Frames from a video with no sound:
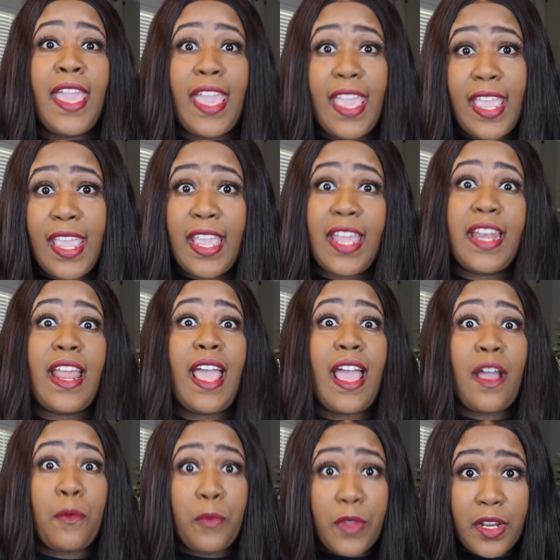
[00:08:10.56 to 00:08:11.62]
And
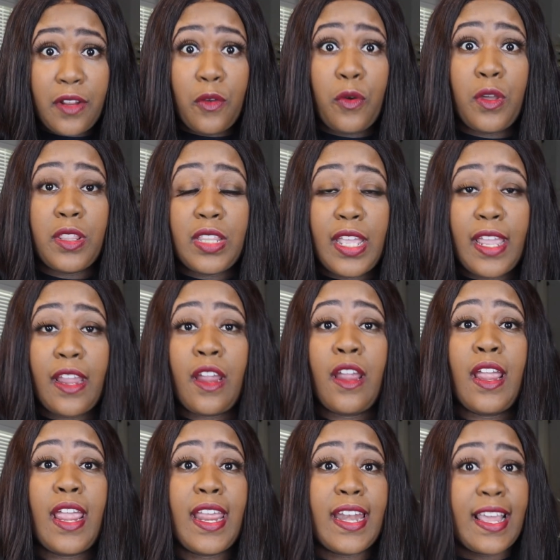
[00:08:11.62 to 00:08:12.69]
I went on there
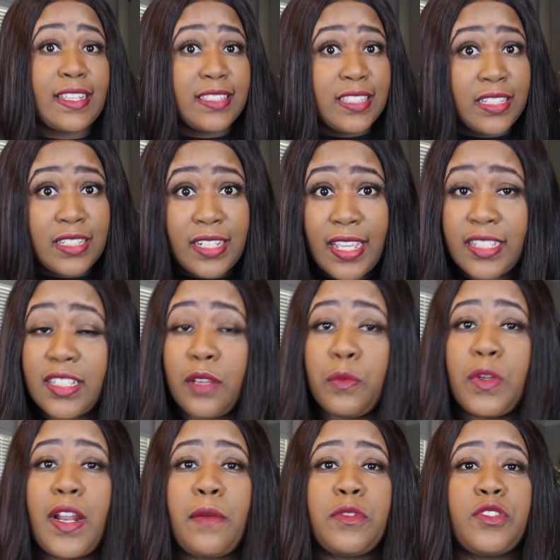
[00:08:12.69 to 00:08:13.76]
and I selected
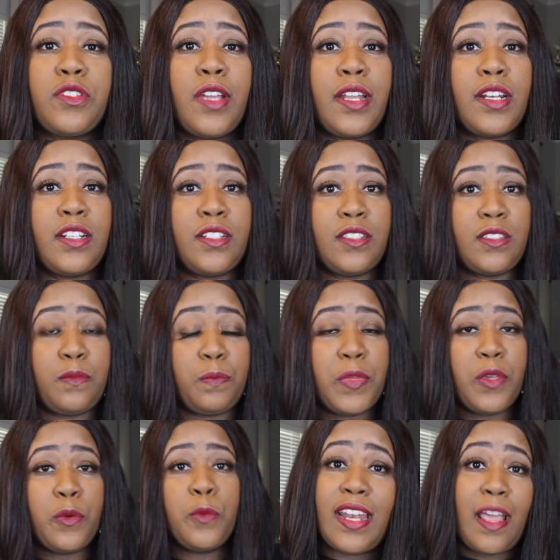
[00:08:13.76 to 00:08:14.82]
what I was trying to dispute,